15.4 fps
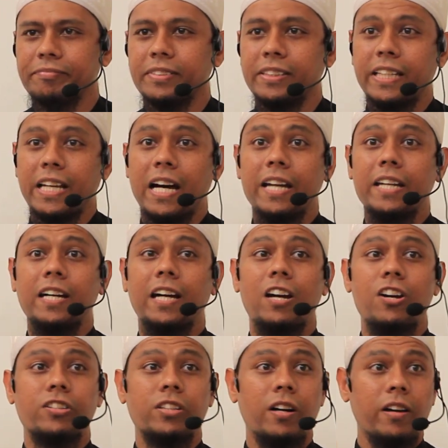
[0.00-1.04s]
They are either
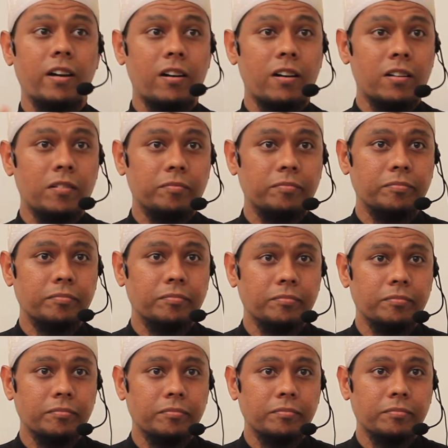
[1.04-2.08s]
Al-Asha'ira
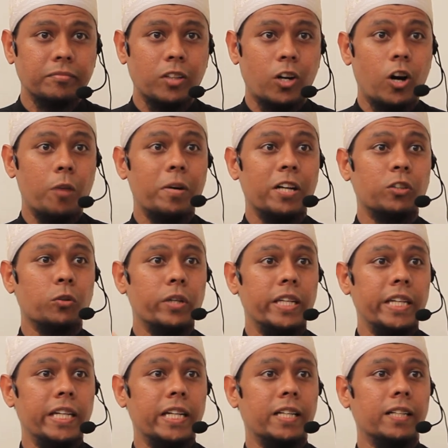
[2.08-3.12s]
or
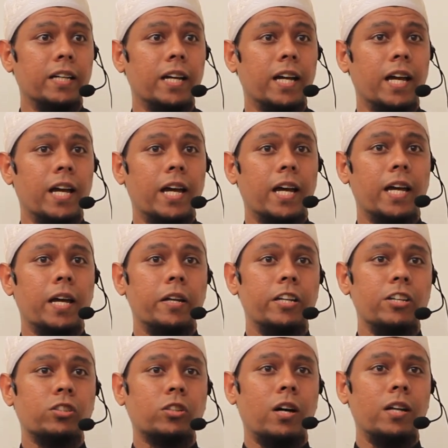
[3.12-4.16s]
Maturidiyya.
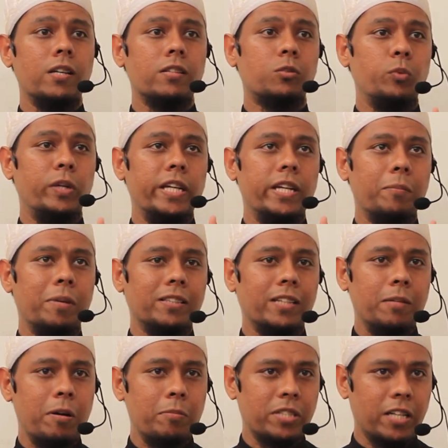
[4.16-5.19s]
The scholars within the Mazhab
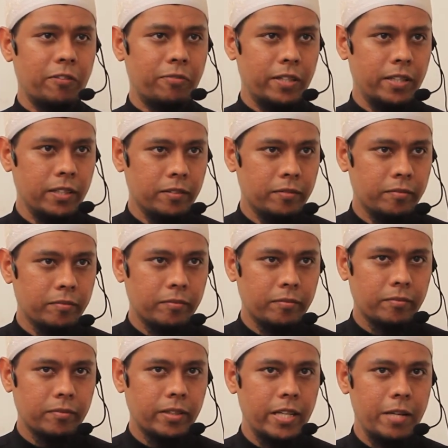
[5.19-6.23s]
Imam Shafi'i,
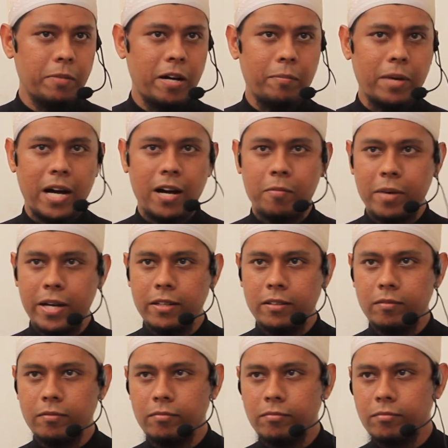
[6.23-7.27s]
Imam Ahmad
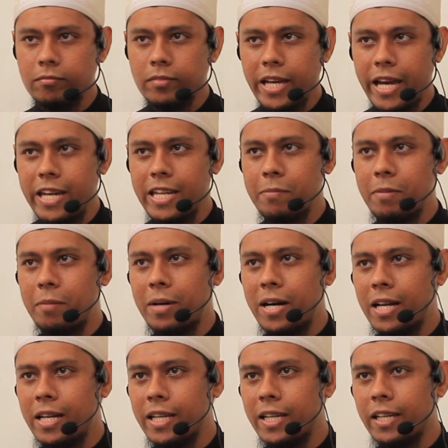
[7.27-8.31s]
and Imam
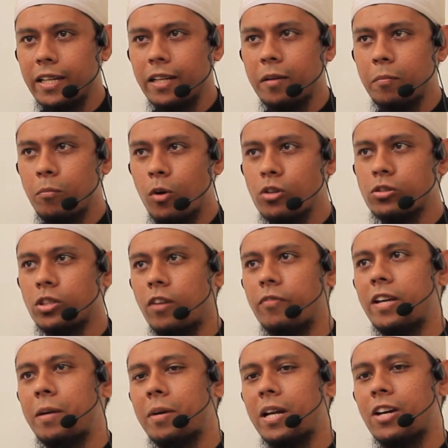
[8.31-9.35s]
Malik, most of
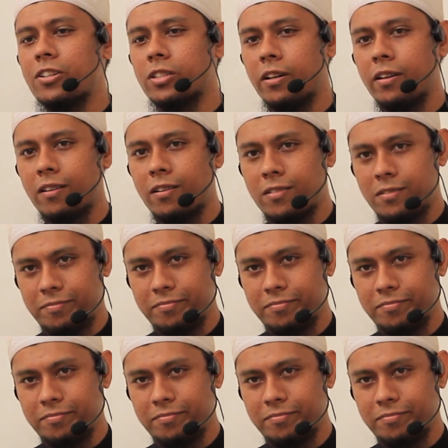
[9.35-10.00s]
them are Al-Asha'ira.